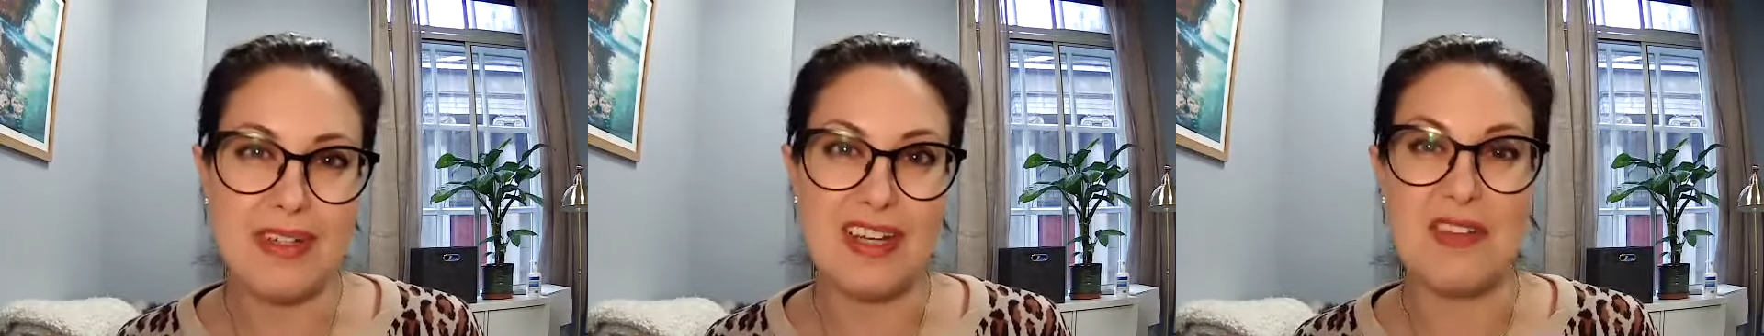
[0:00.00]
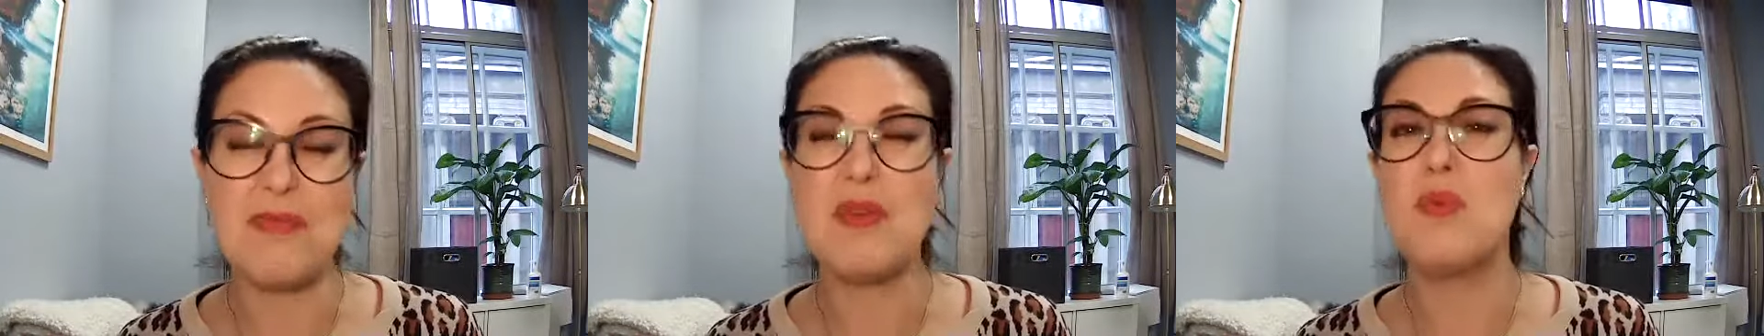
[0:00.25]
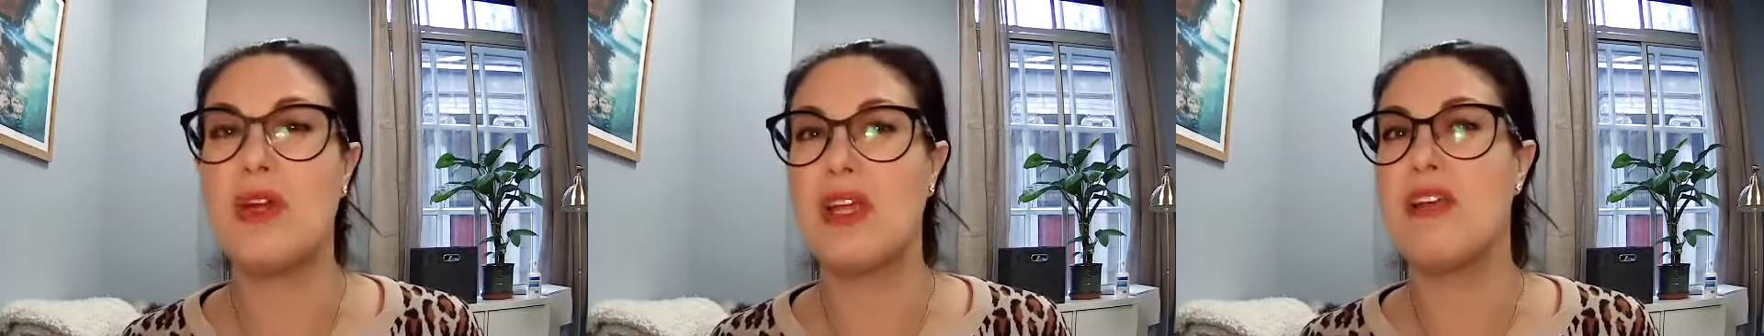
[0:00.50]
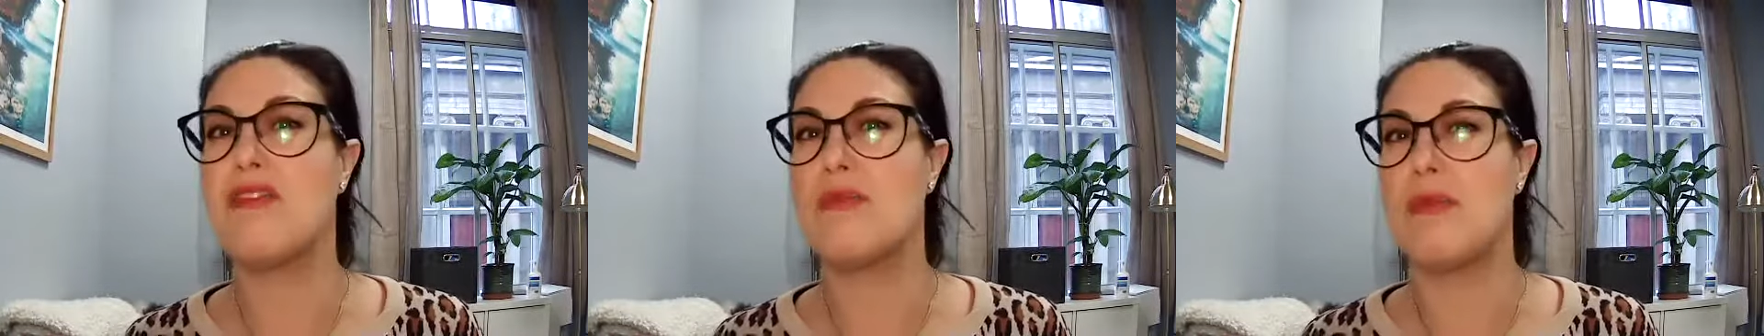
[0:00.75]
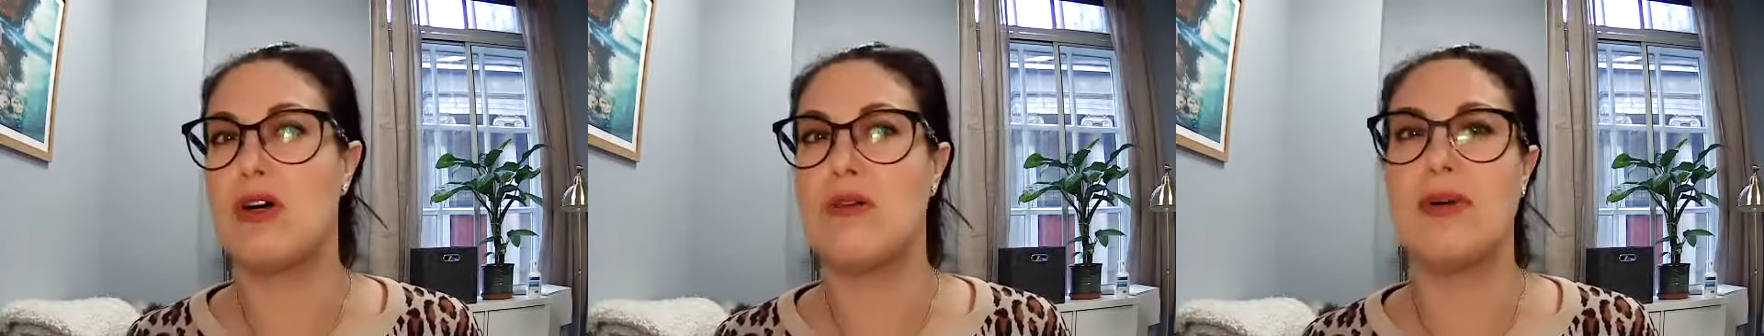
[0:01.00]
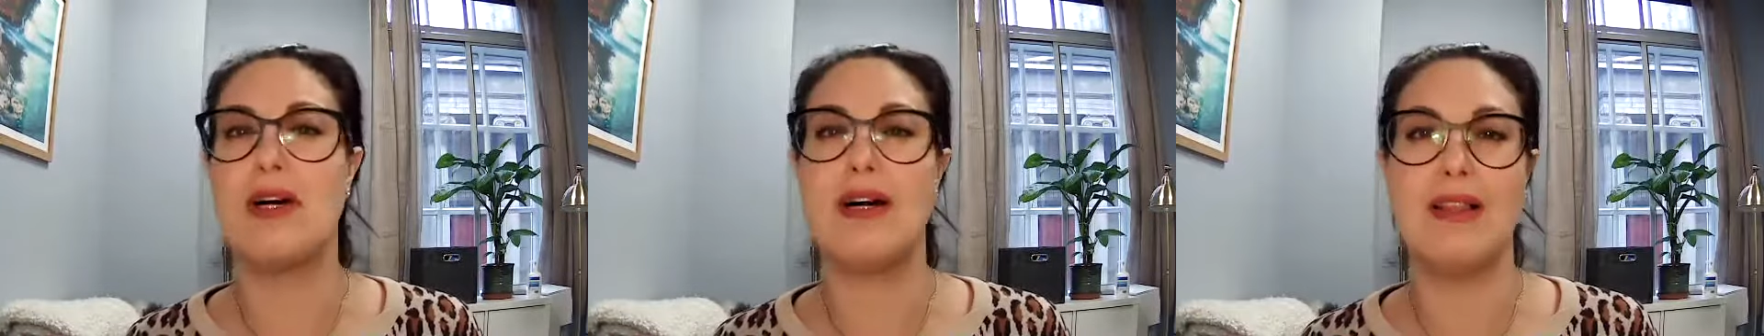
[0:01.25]
I've been working from
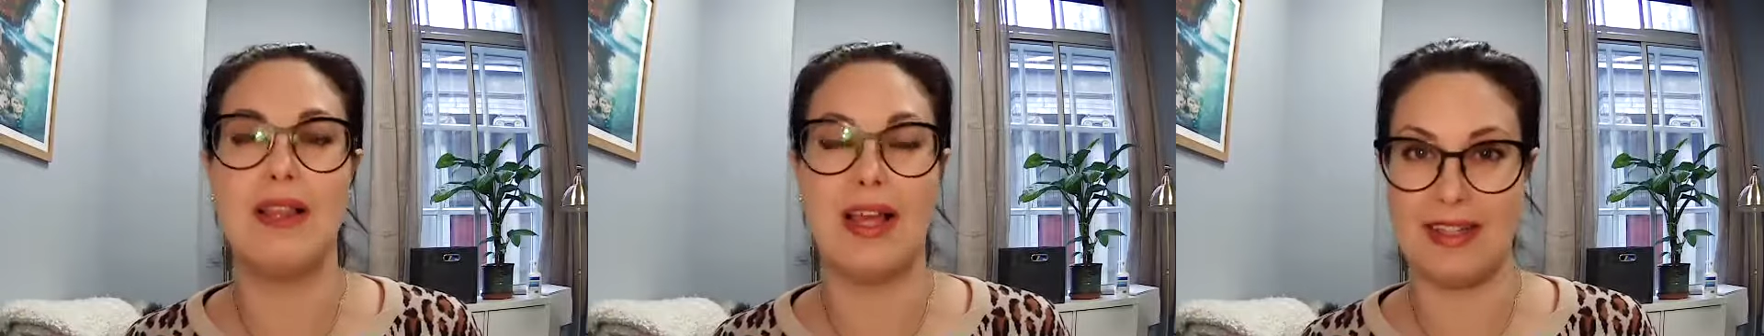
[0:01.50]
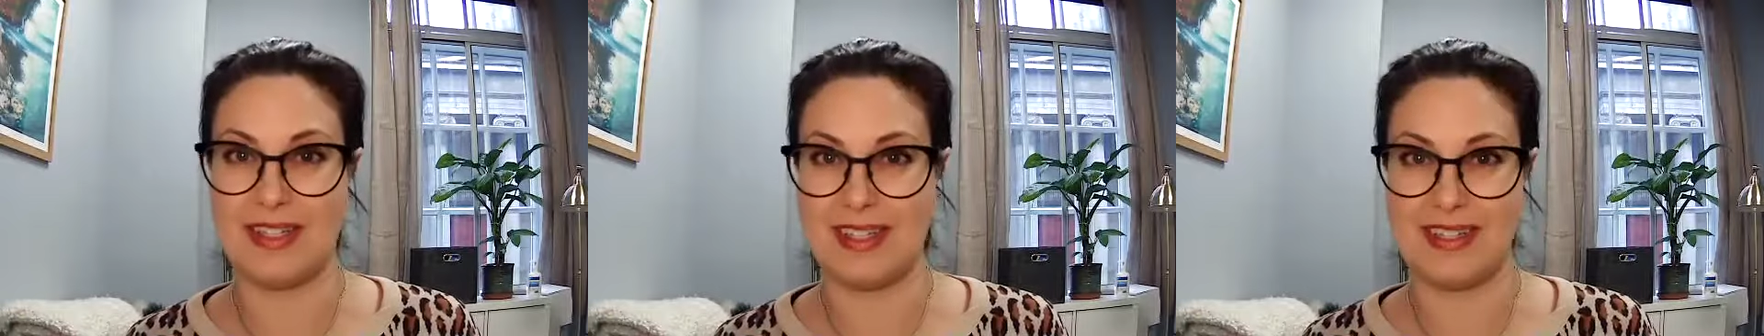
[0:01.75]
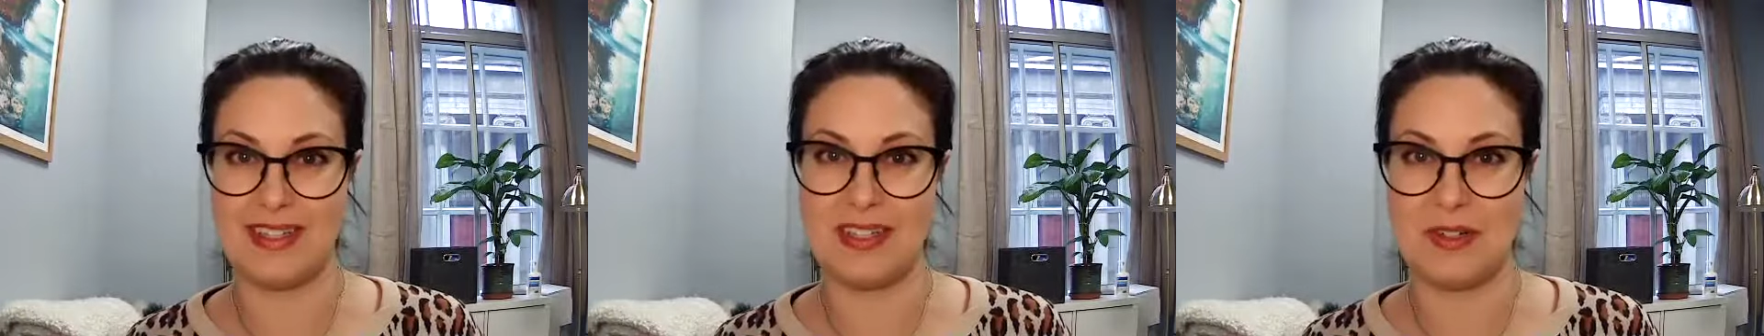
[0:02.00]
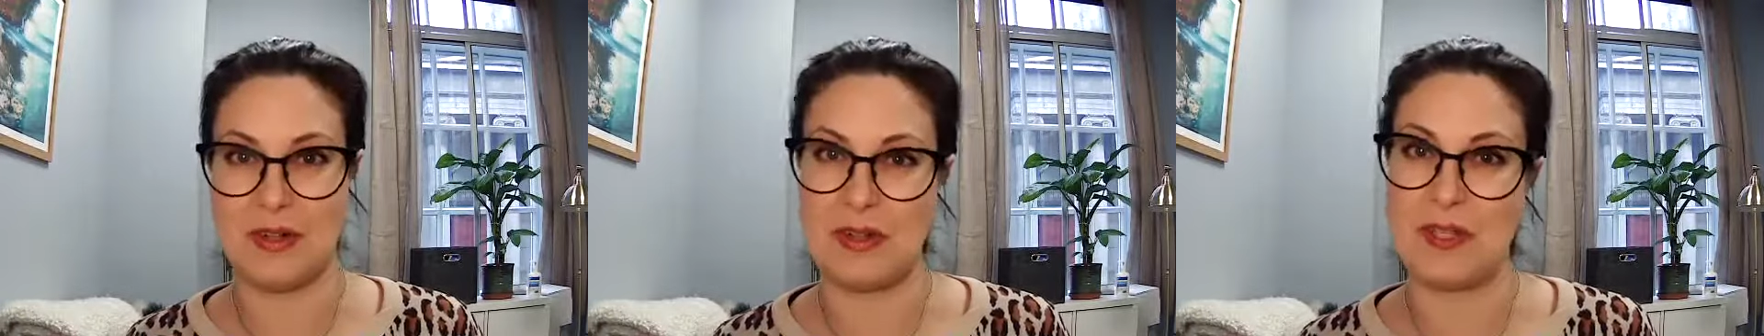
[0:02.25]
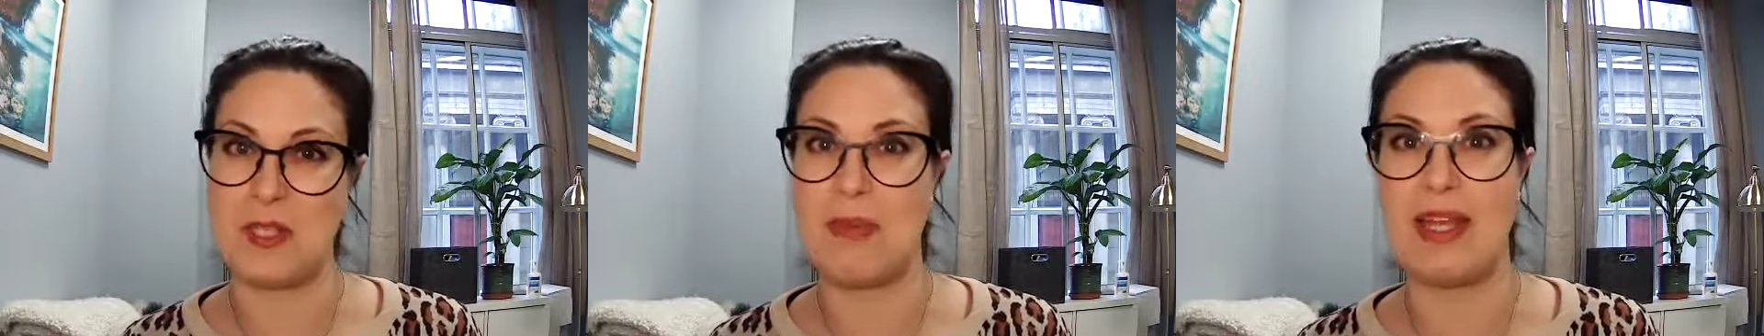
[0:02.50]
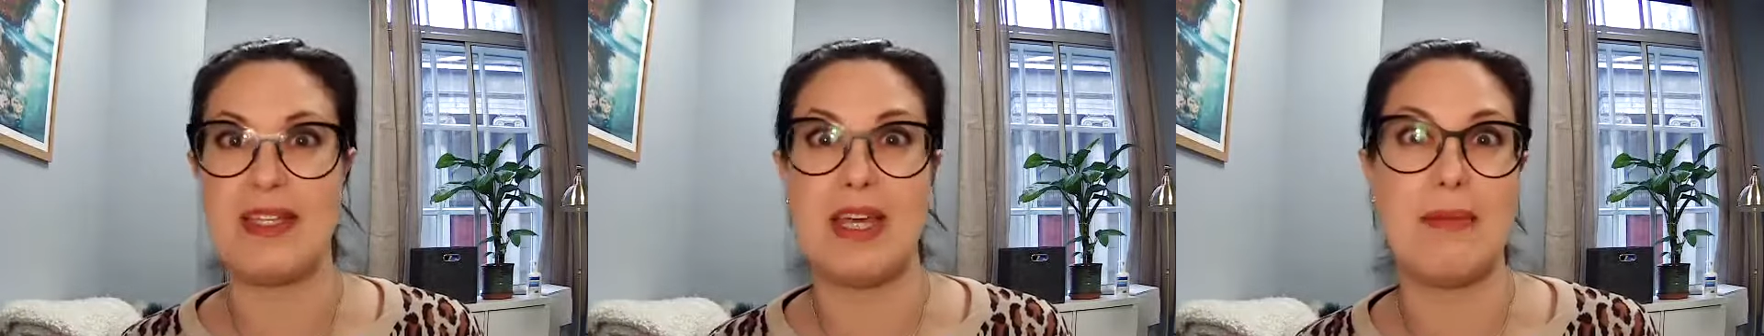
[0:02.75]
home a lot during this
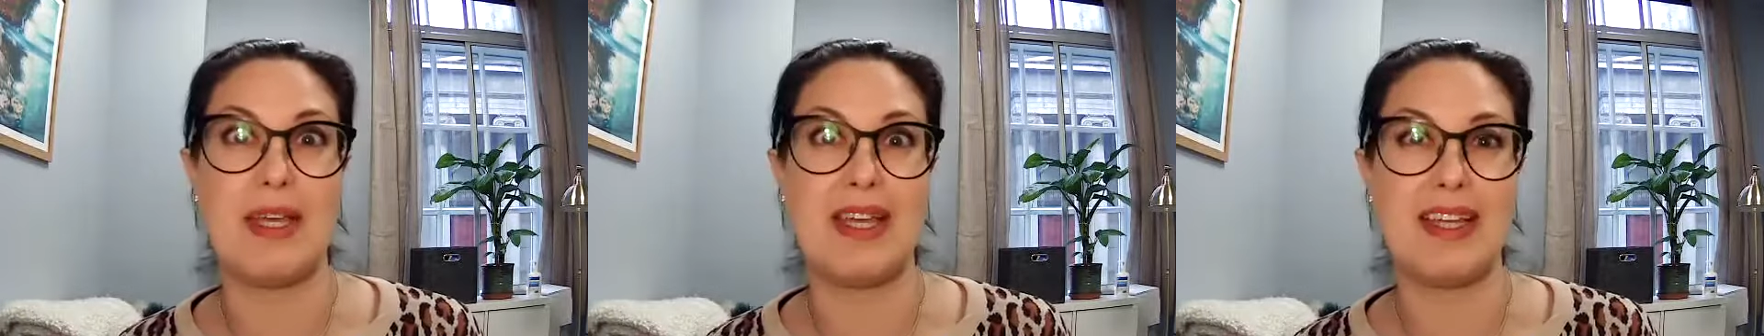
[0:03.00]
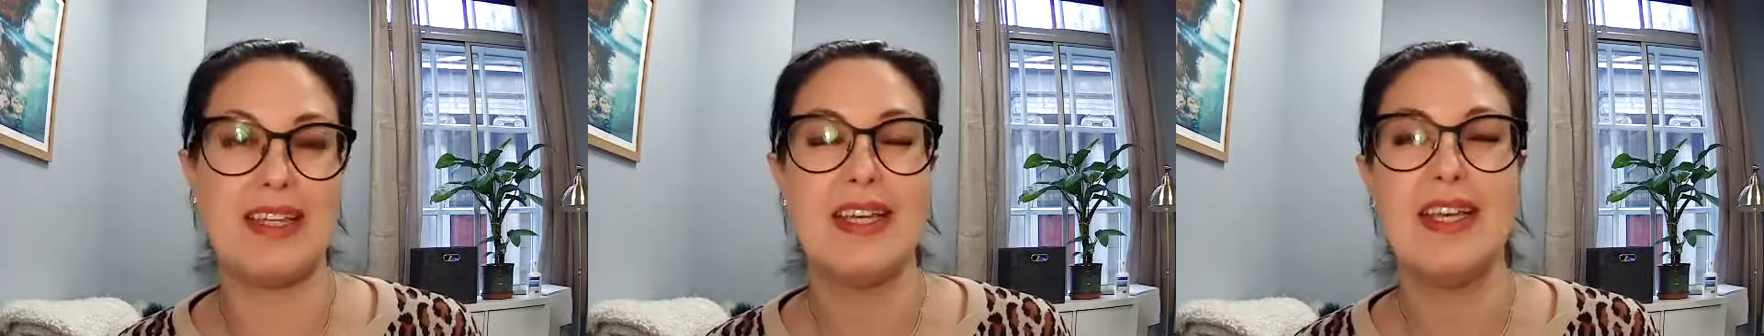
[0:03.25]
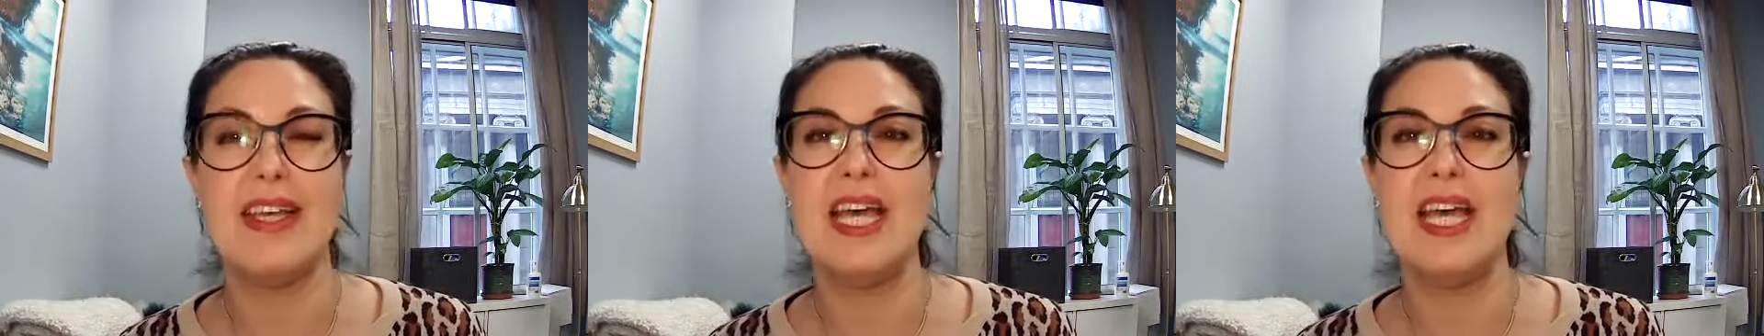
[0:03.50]
pandemic.